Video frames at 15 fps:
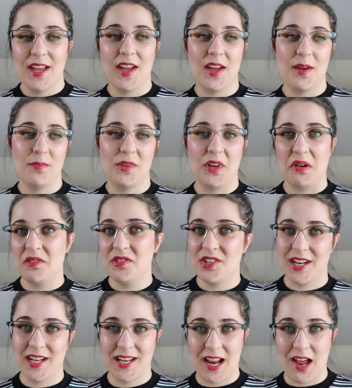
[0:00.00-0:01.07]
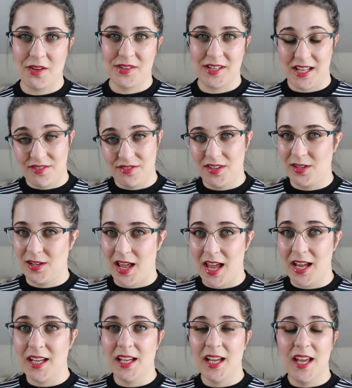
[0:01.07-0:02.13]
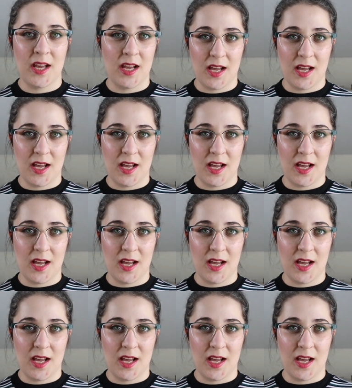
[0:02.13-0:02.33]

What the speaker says: Go and check it out if you like.